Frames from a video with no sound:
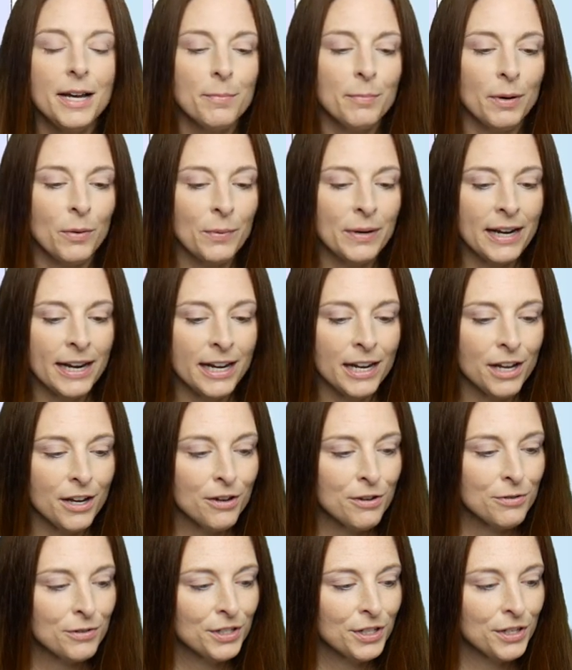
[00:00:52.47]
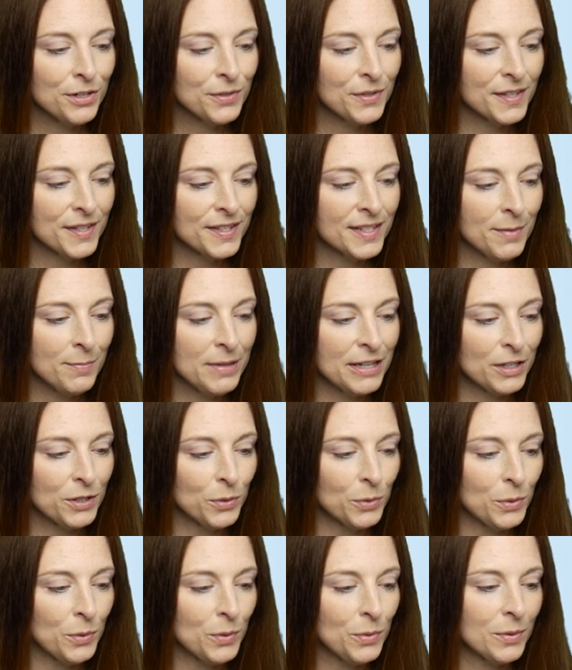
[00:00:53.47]
But when I go to use the snipping
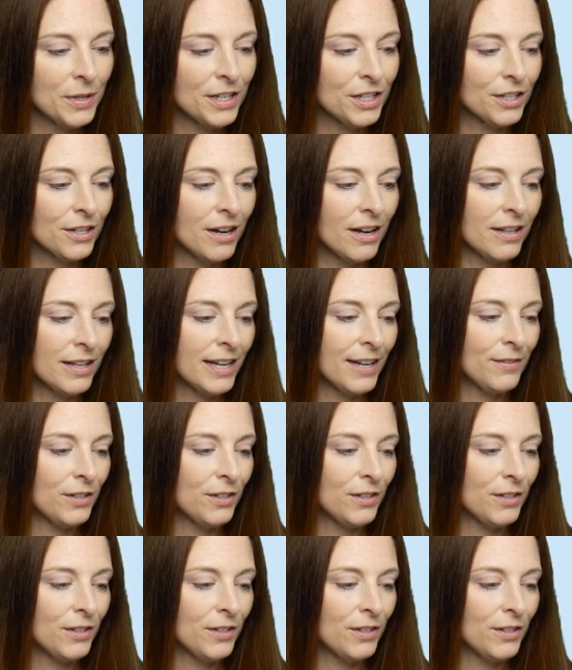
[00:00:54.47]
tool, which all I have